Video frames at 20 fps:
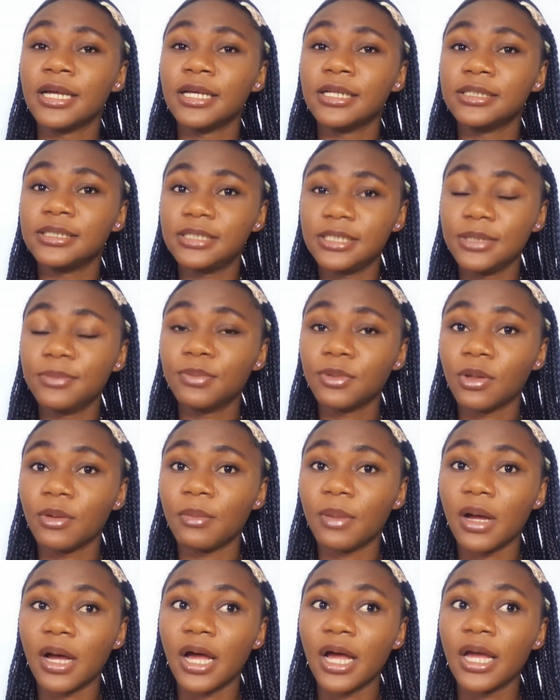
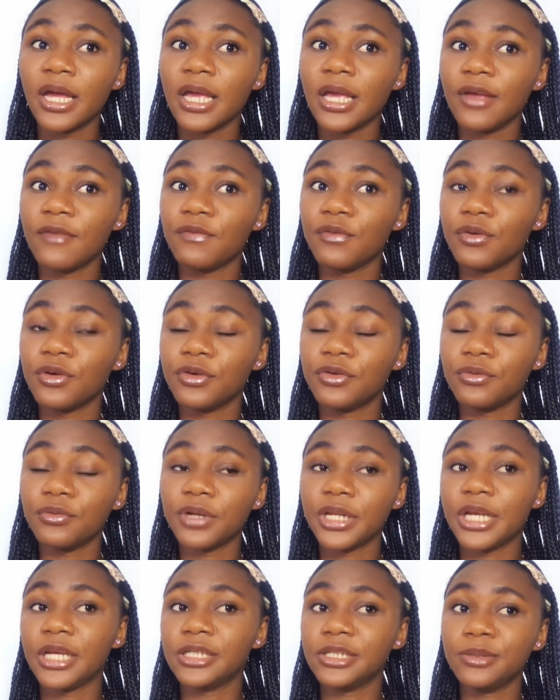diploma if you're
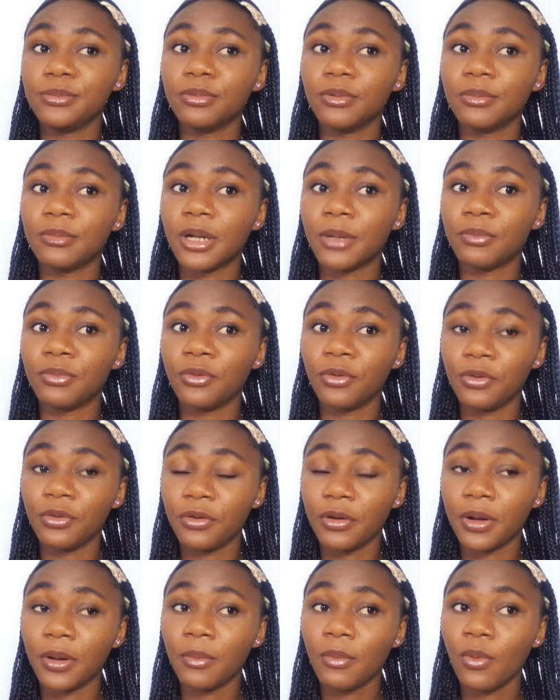doing a diploma
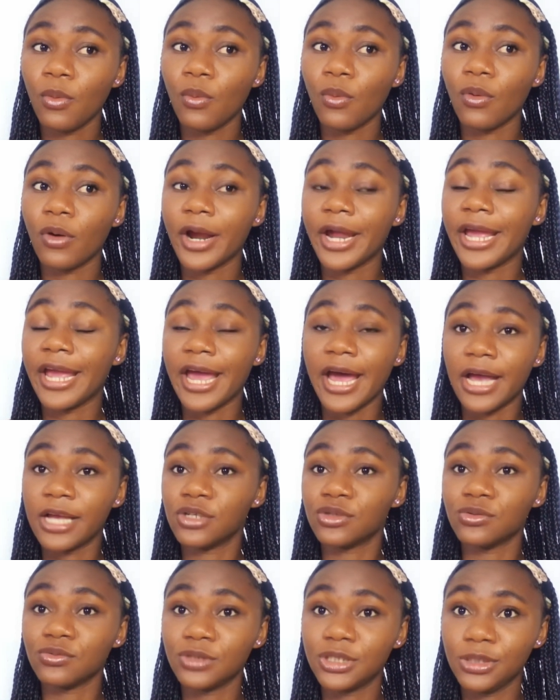program, or a high
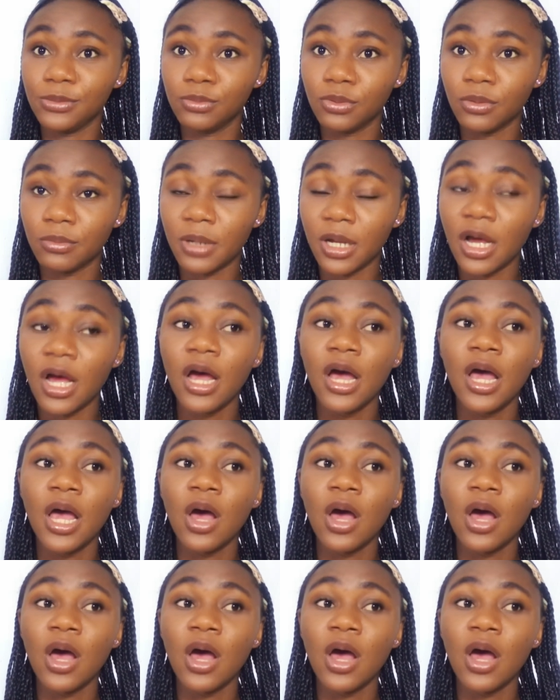school diploma,